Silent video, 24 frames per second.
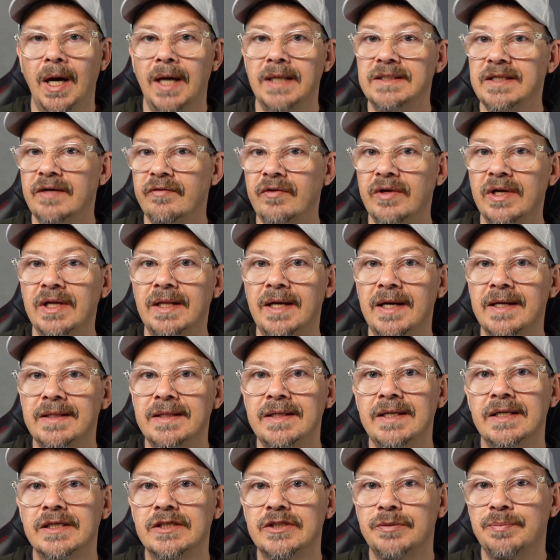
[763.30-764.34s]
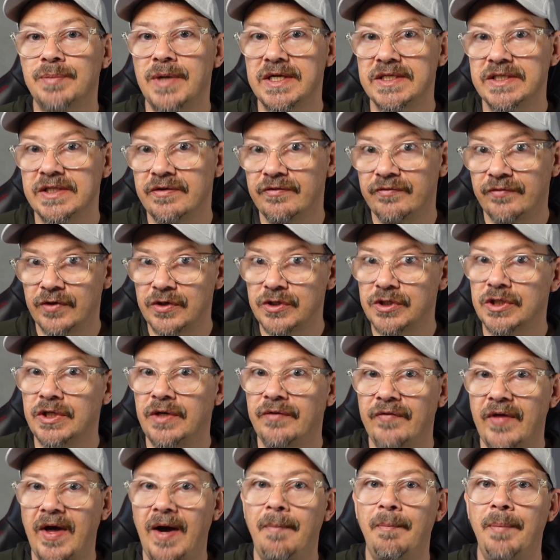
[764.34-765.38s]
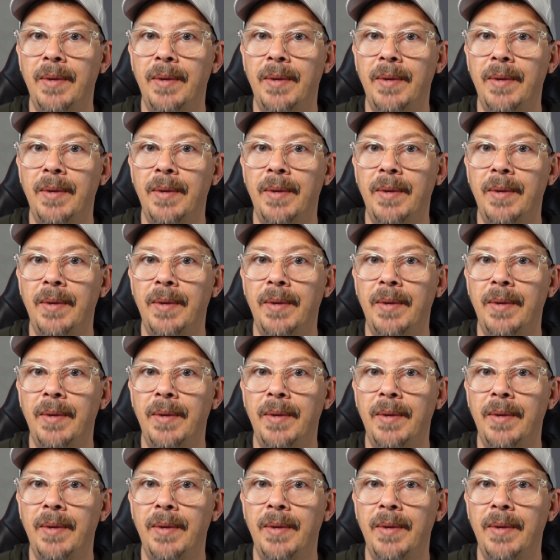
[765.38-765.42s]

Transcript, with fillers: I definitely like the expressive version of that